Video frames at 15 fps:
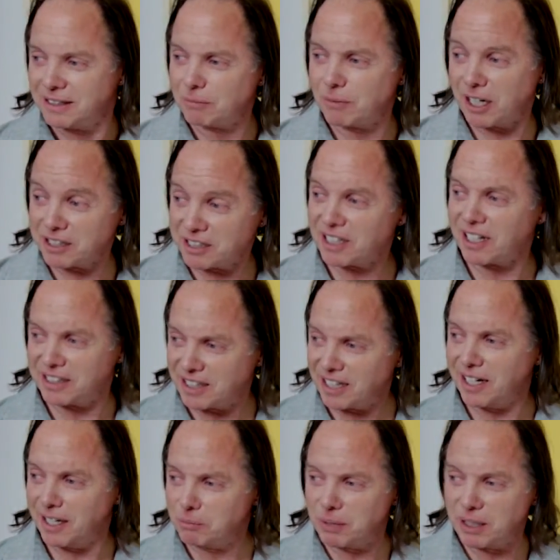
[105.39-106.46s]
Mark's got the
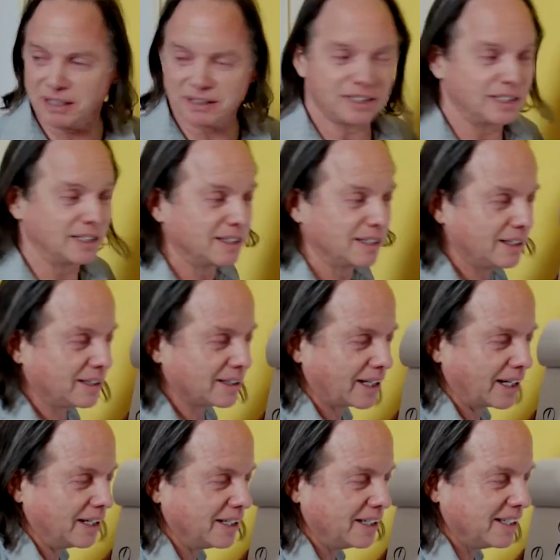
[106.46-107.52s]
eyebrow thing.
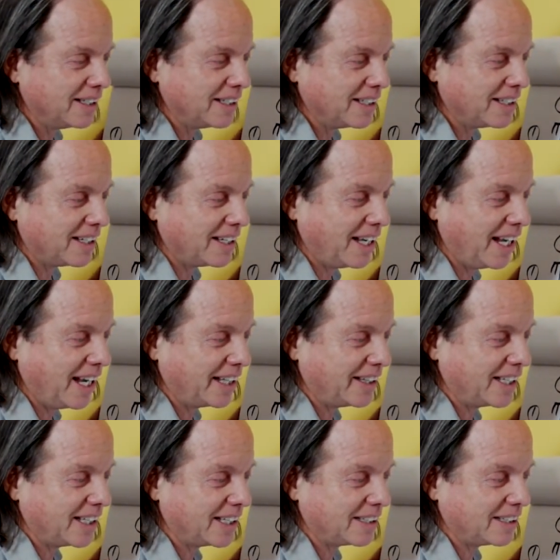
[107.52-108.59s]
Okay. And
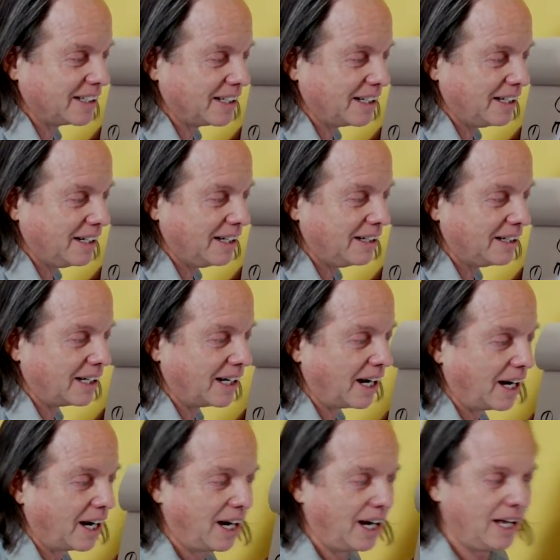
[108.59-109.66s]
then
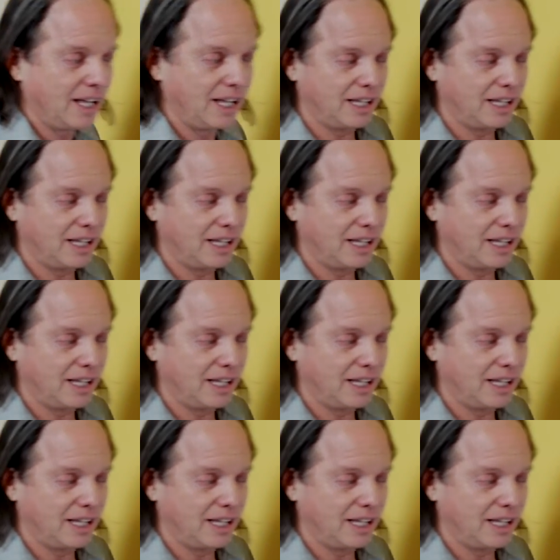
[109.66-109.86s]
na.